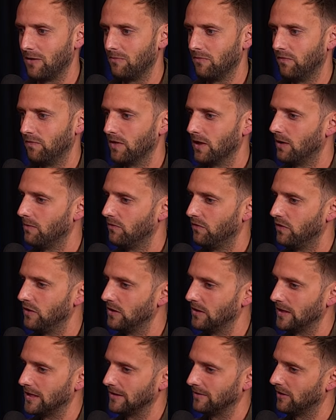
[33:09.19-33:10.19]
I'm I'm
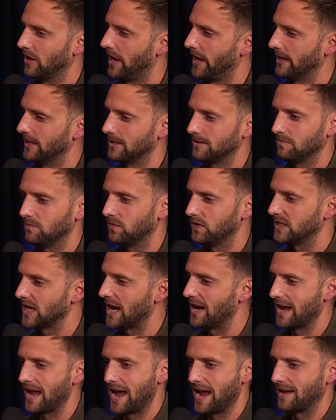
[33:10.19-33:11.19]
feeling like
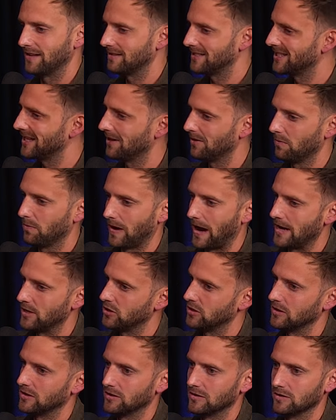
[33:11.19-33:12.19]
tongue out
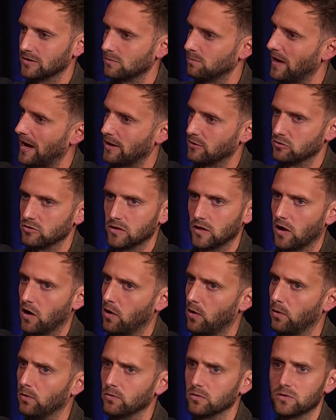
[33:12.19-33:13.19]
celebrations, boundary
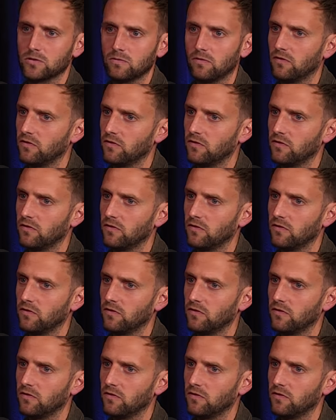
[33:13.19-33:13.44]
goals,